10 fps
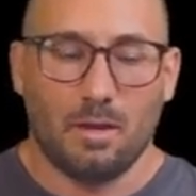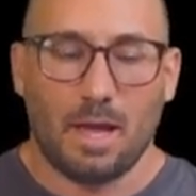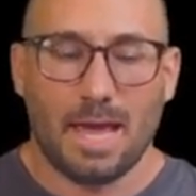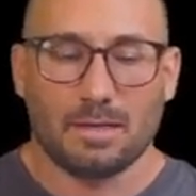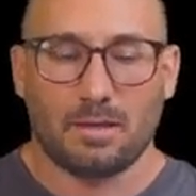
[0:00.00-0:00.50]

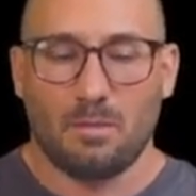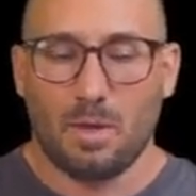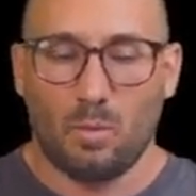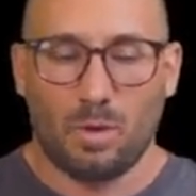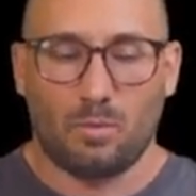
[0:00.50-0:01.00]
asking
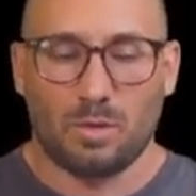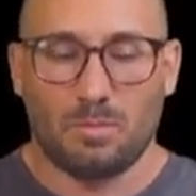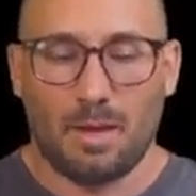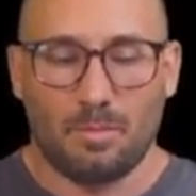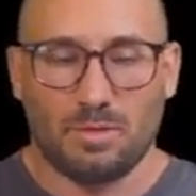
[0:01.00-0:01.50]
me what was
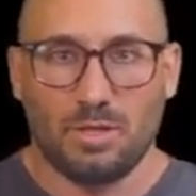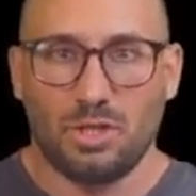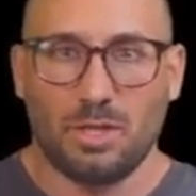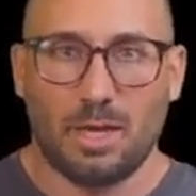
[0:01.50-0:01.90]
my position.